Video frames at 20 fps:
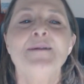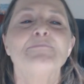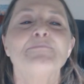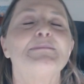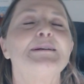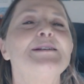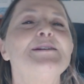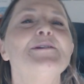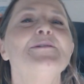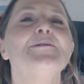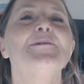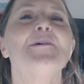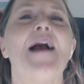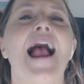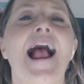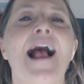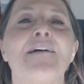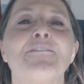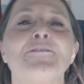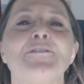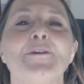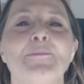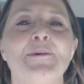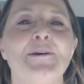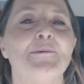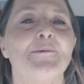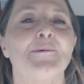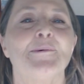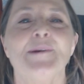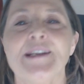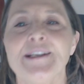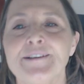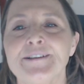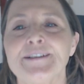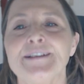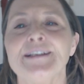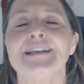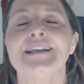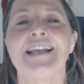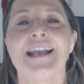but you have to be
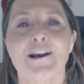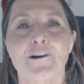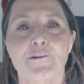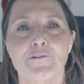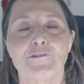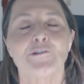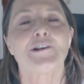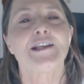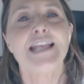really careful.